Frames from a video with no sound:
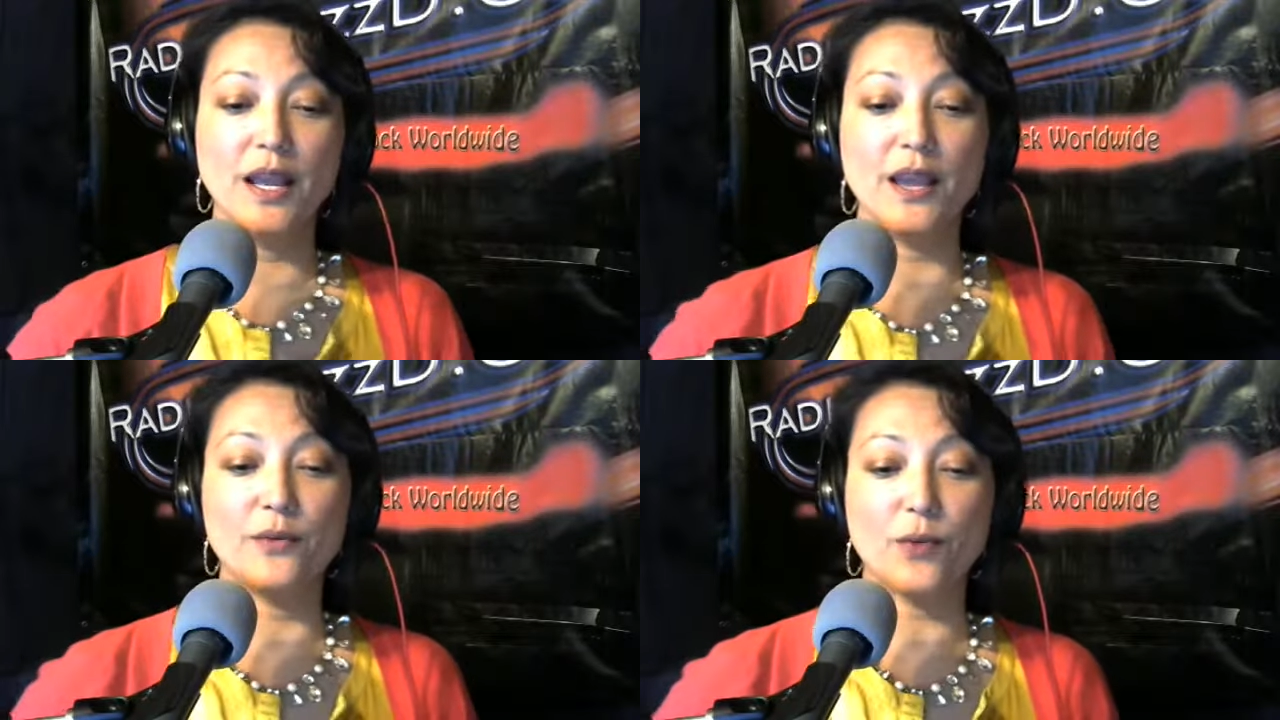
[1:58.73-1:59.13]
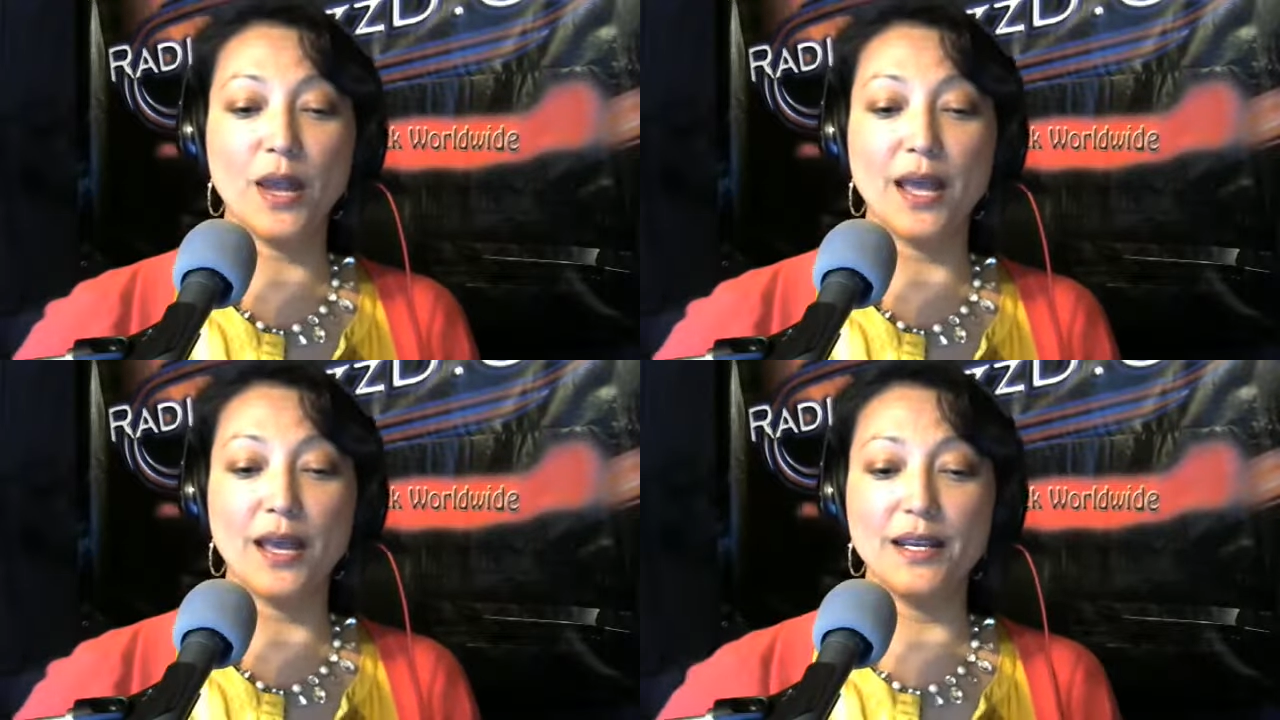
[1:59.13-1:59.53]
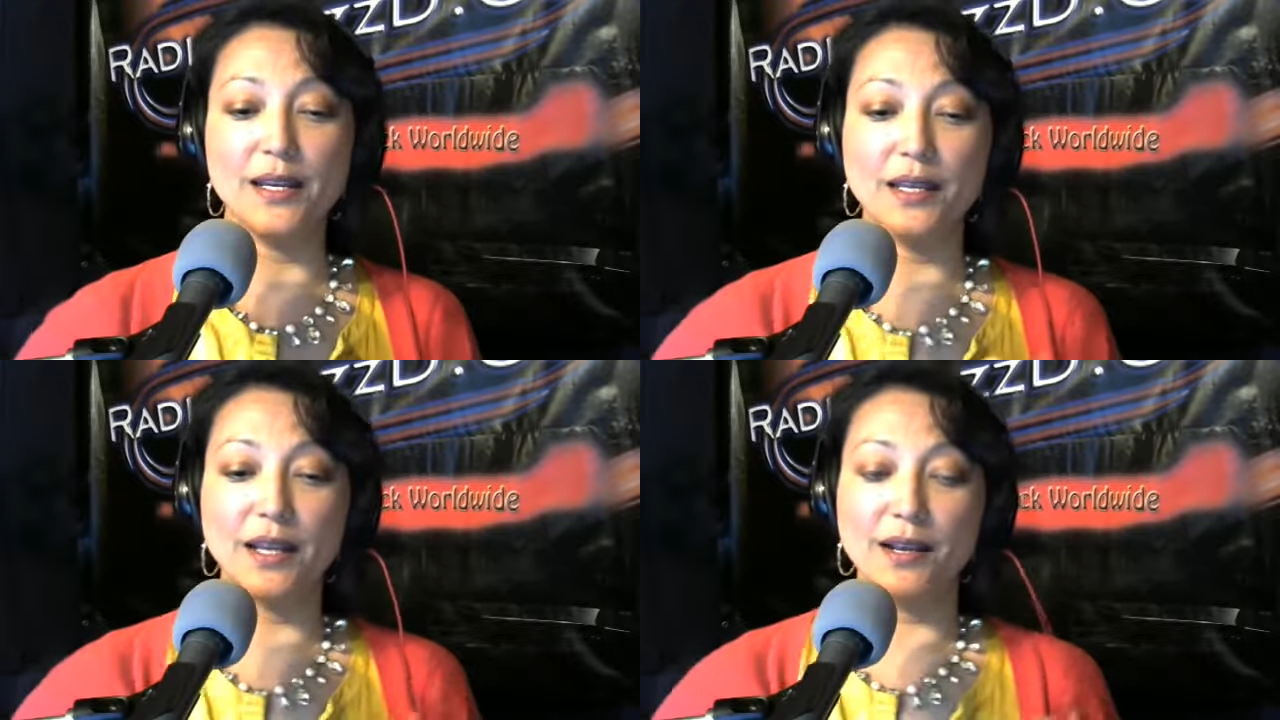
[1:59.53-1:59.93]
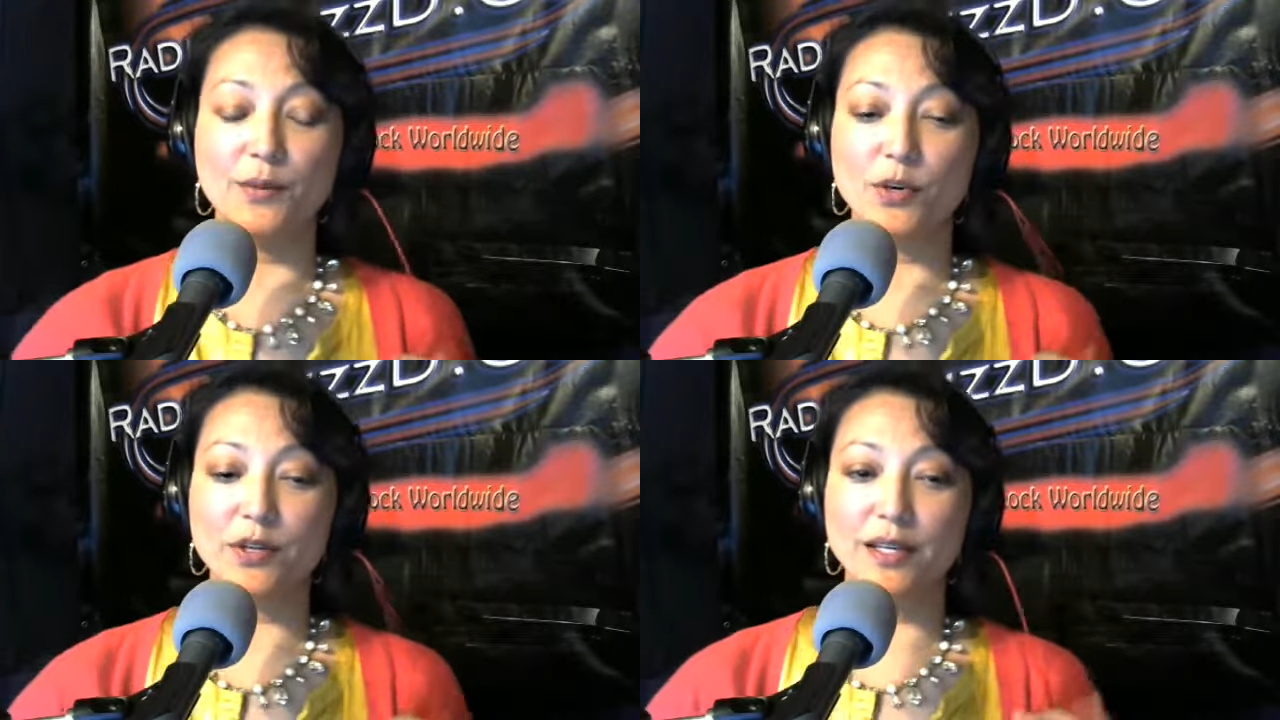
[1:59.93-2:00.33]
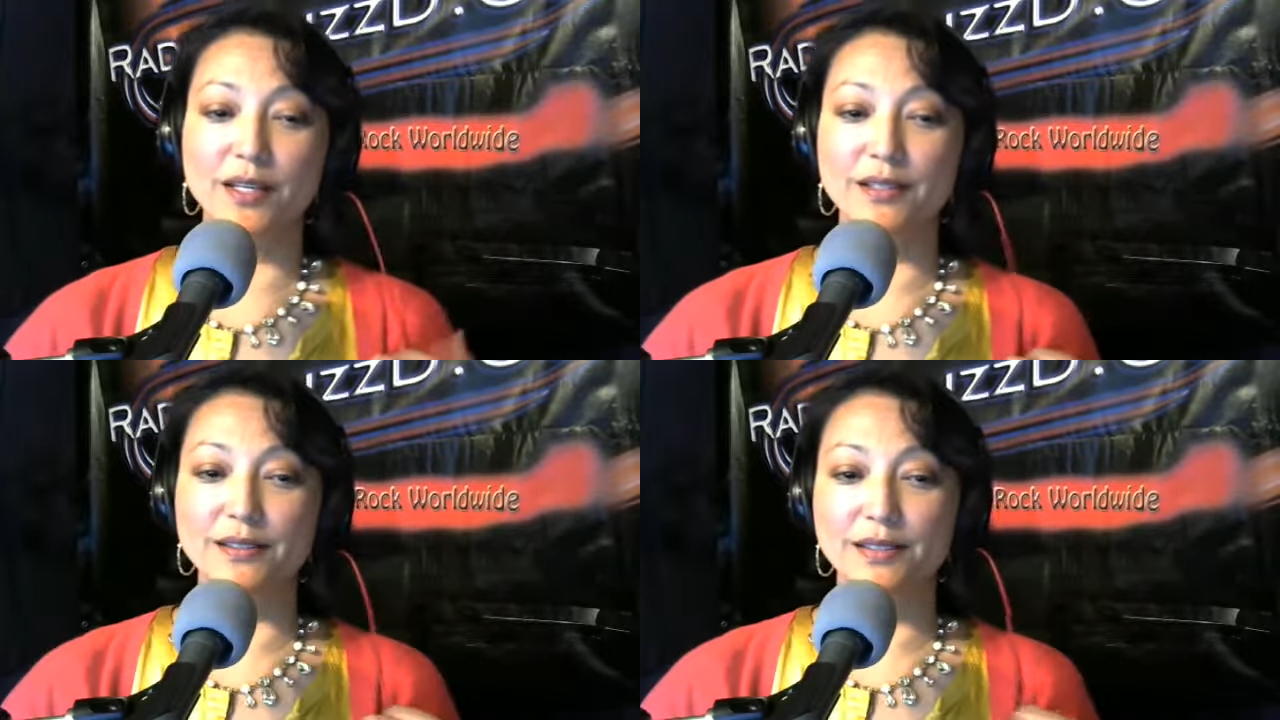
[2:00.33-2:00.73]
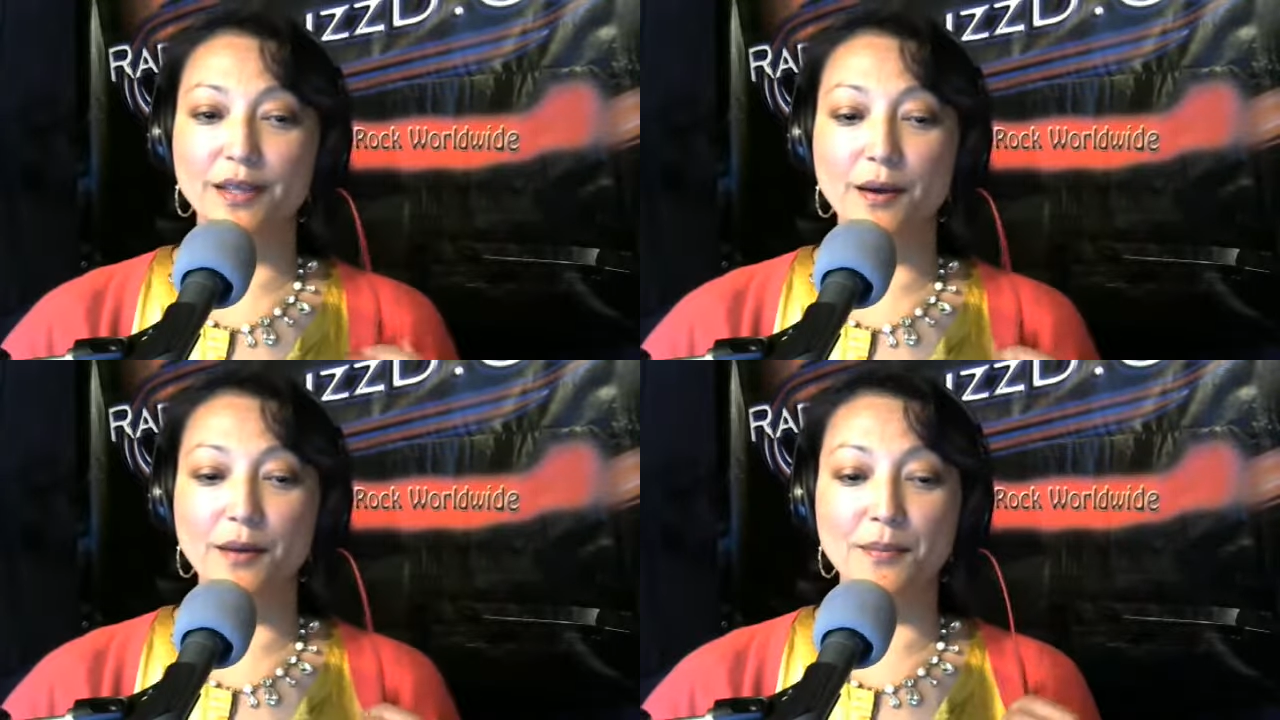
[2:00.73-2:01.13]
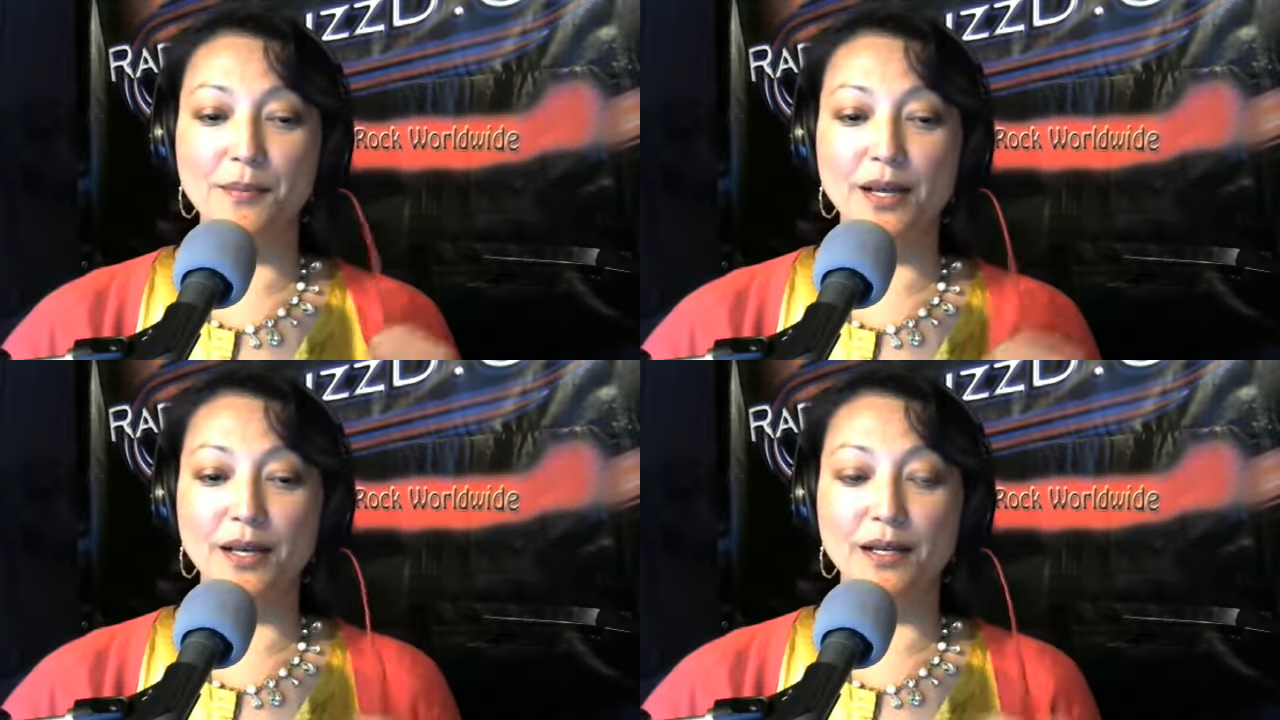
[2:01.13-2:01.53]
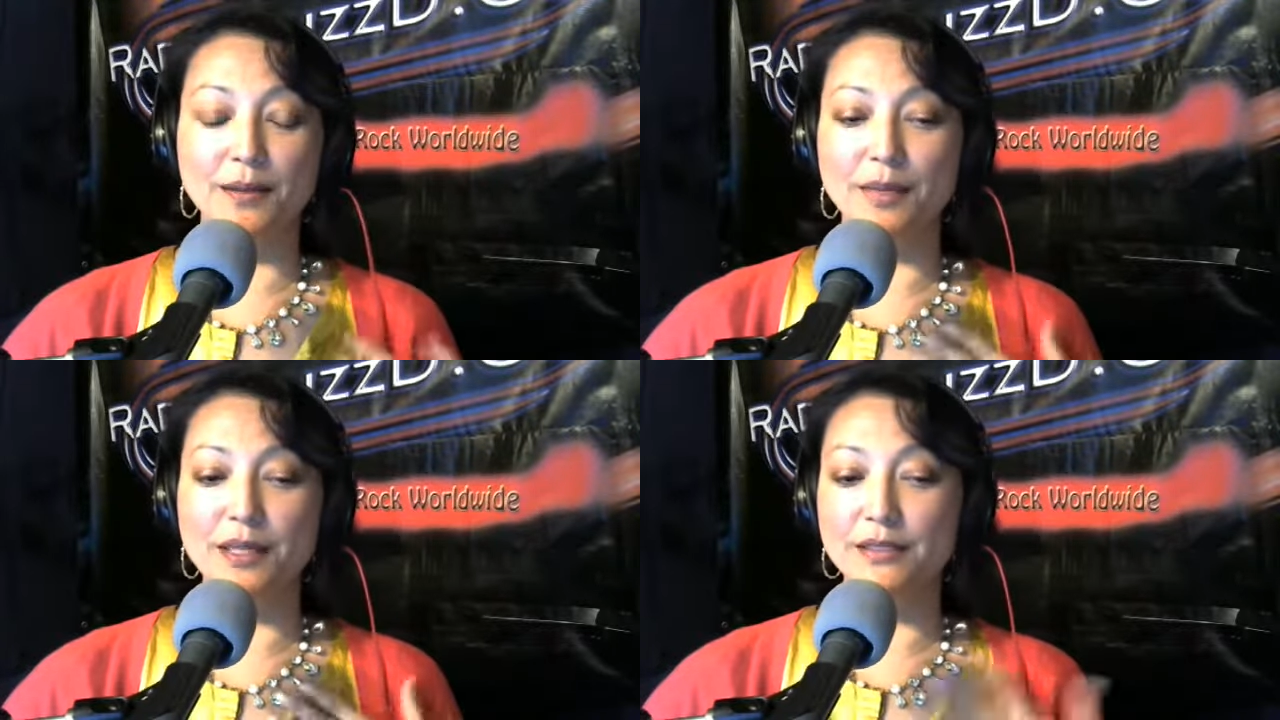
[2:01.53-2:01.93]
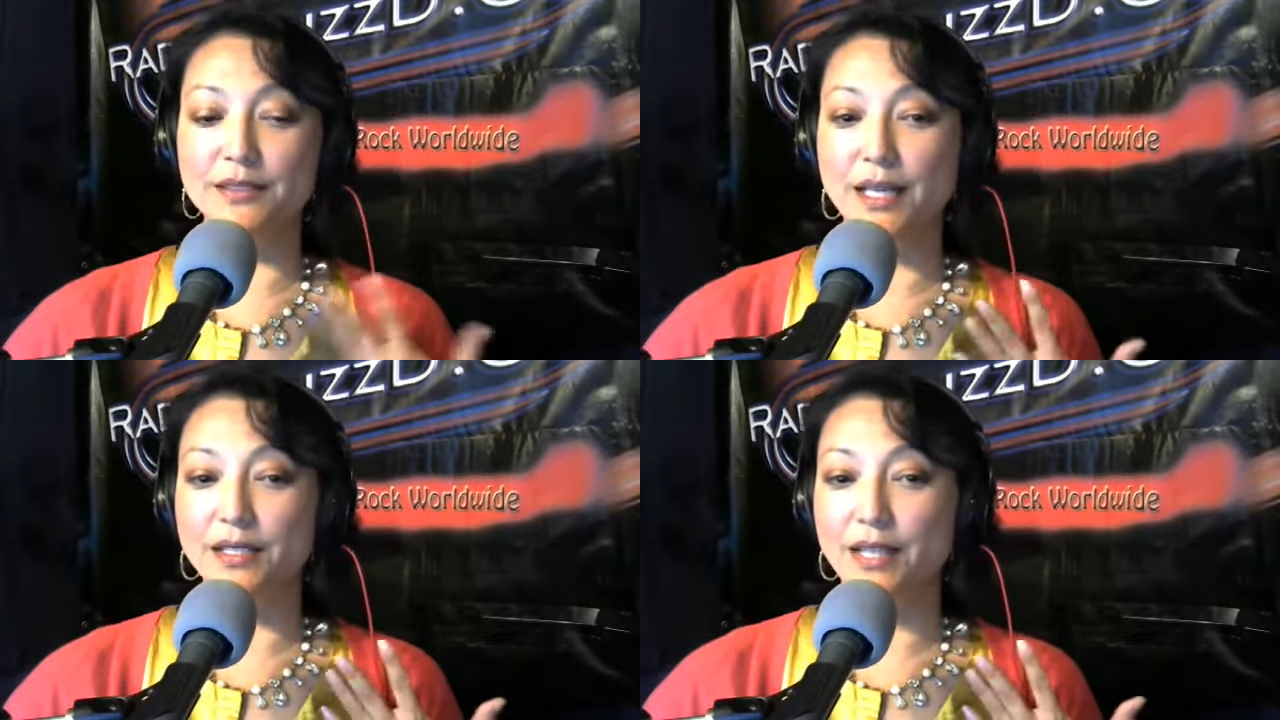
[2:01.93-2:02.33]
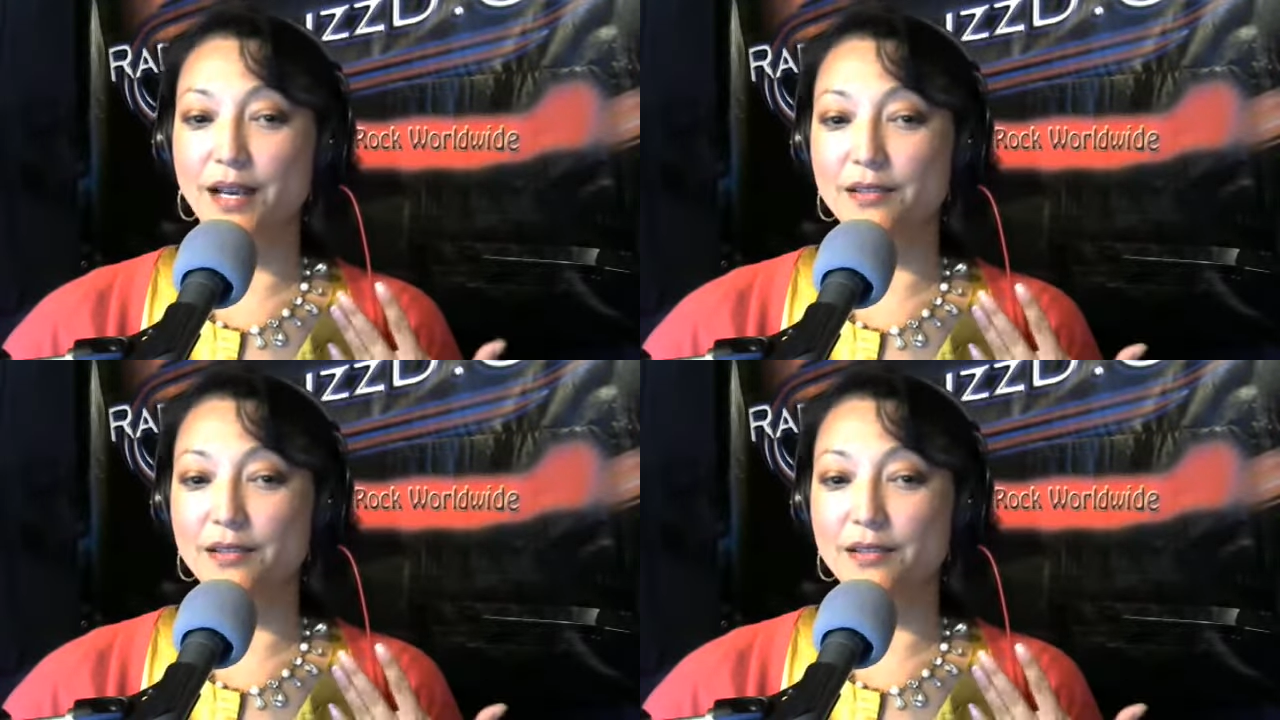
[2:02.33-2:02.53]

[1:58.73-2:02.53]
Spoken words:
and red, and I'm wearing some, a little decked out